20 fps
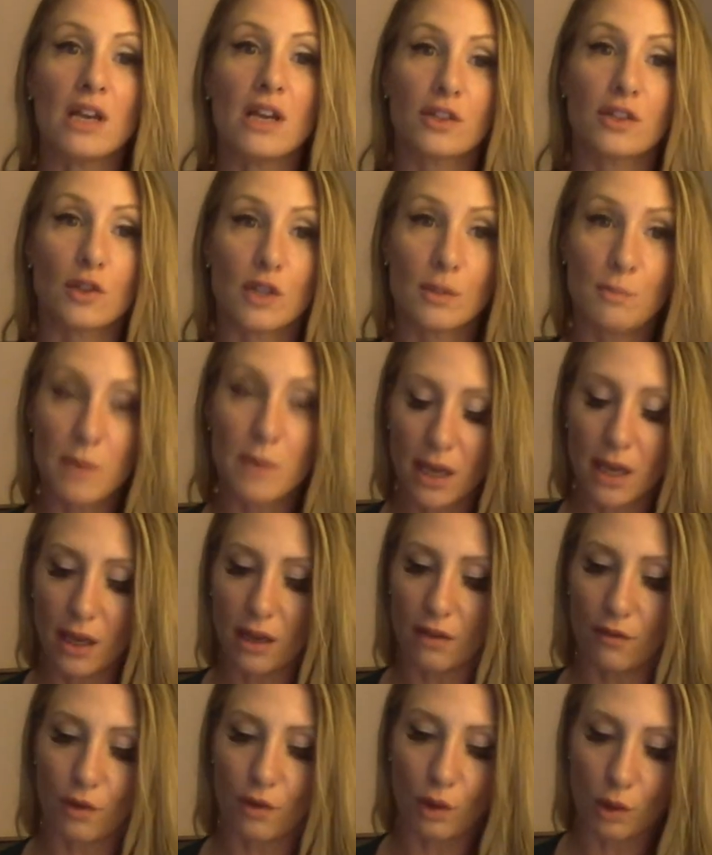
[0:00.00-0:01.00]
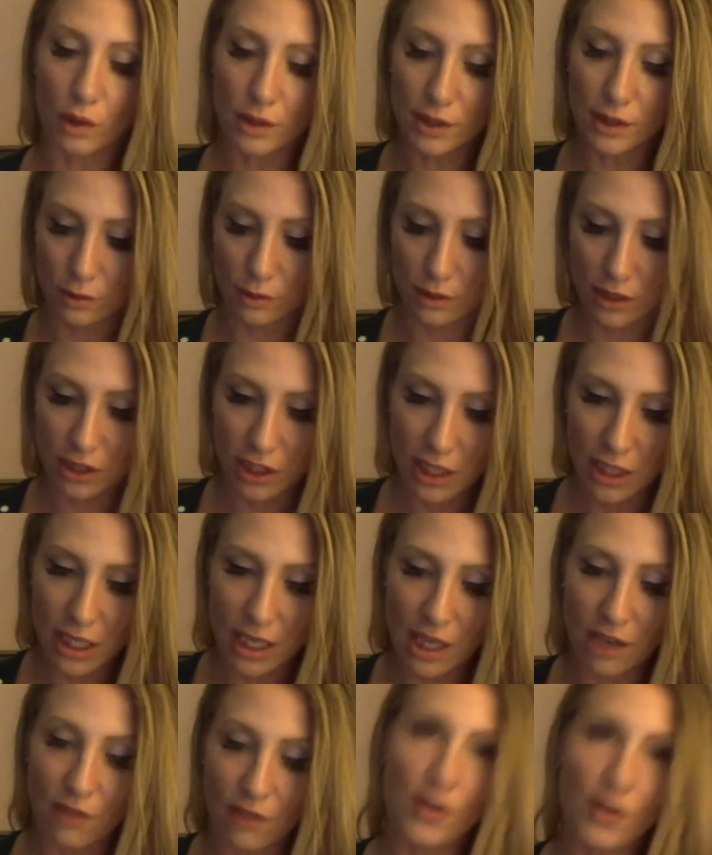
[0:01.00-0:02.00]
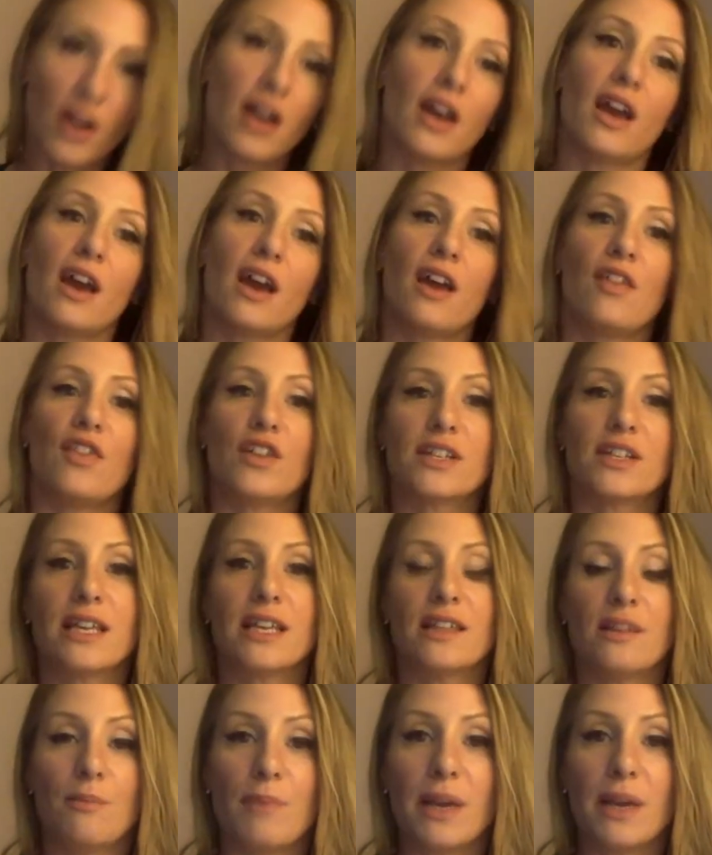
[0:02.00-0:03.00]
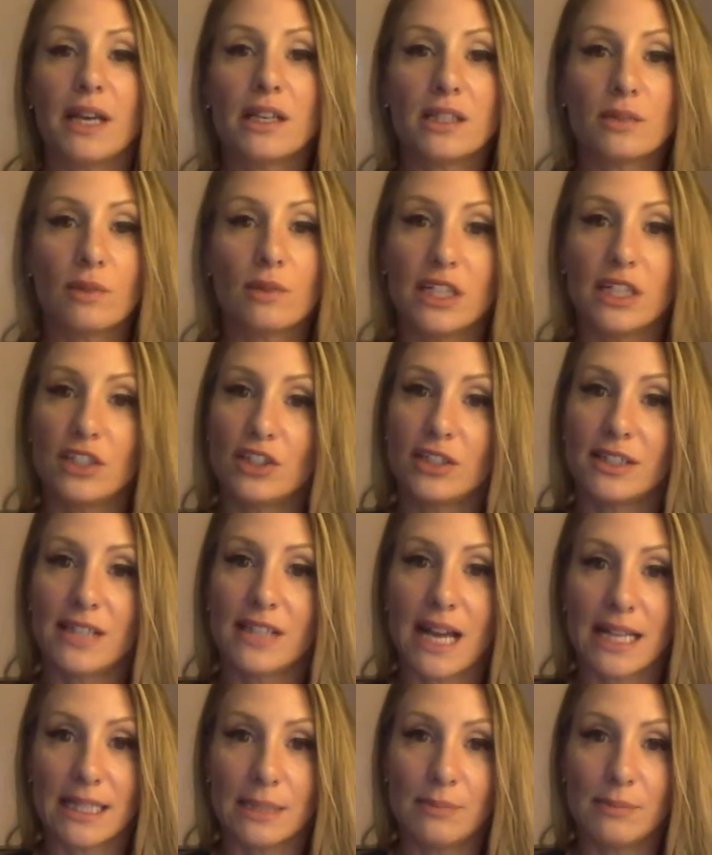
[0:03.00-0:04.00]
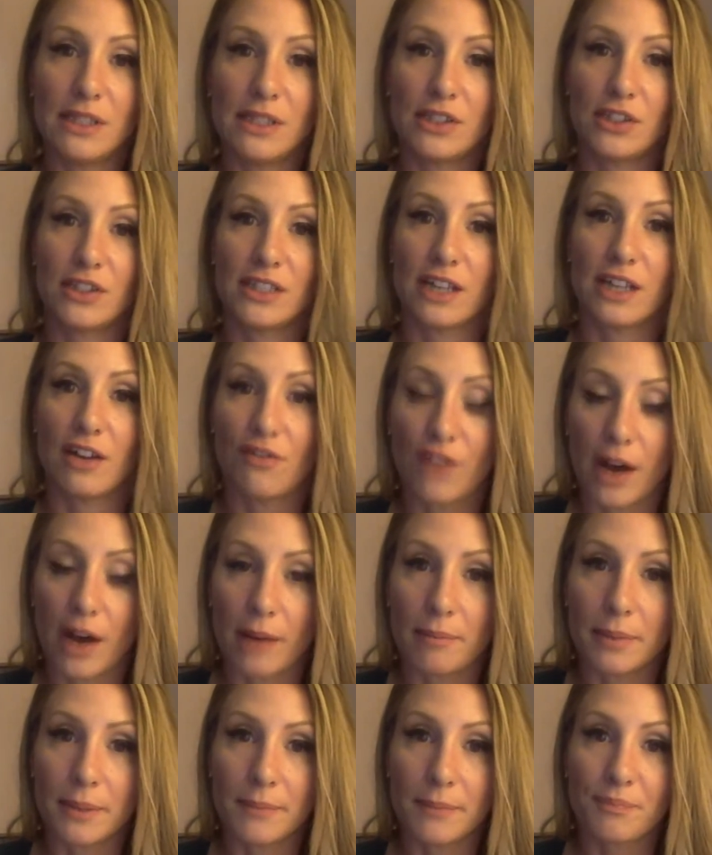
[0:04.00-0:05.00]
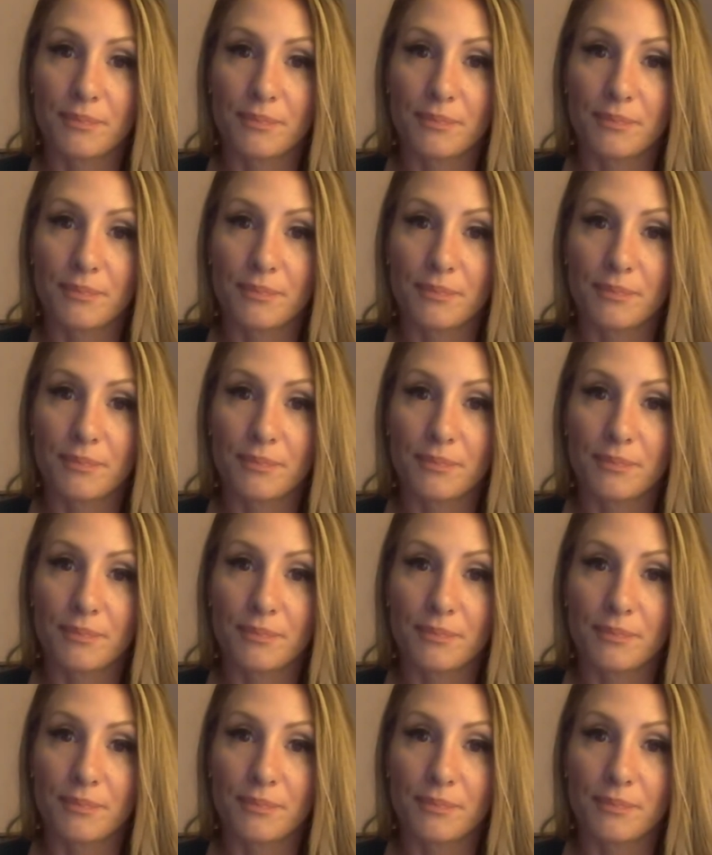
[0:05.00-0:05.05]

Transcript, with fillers: So speaking of goals to achieve, they're saying the biggest one is just not to beat yourself up.